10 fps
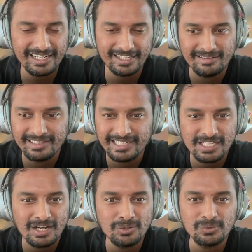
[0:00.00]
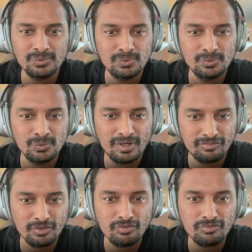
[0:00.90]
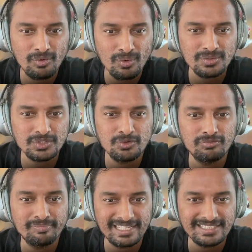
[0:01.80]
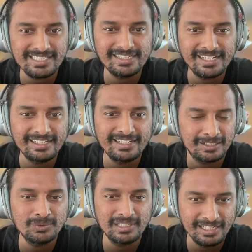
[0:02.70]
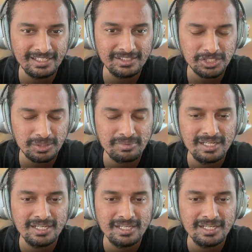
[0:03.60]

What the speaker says: Like reach out to a few folks who've presented to the leadership,